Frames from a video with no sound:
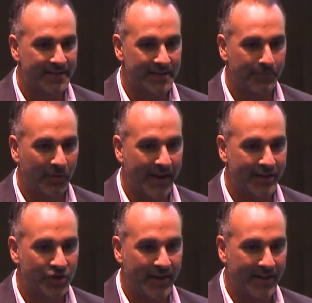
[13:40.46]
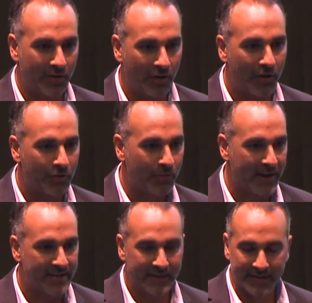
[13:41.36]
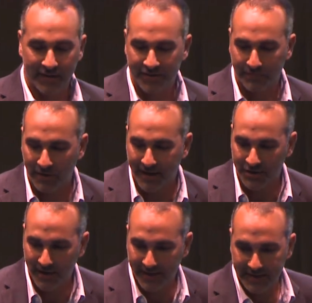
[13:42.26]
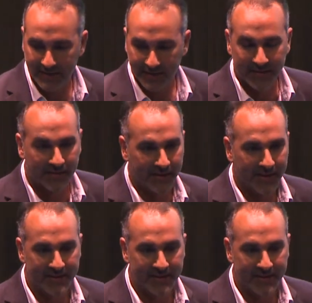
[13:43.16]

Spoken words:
supply chain, all the ways that their supply chain is clean.